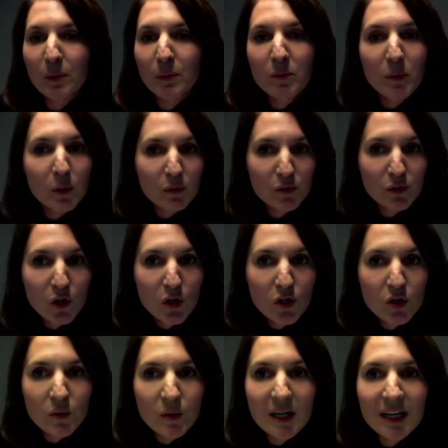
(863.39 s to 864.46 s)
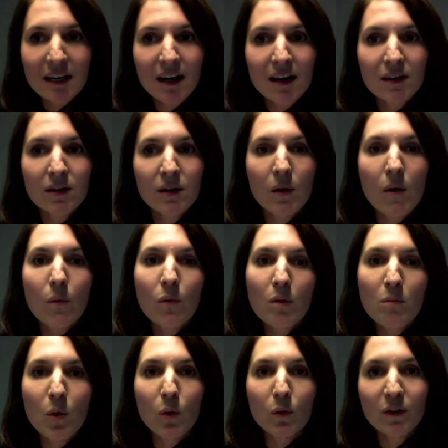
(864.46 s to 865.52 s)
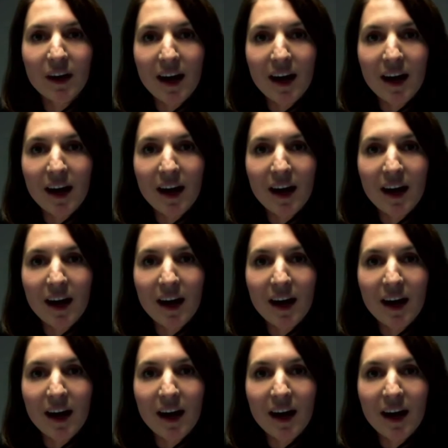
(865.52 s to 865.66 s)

remote surgery and other remote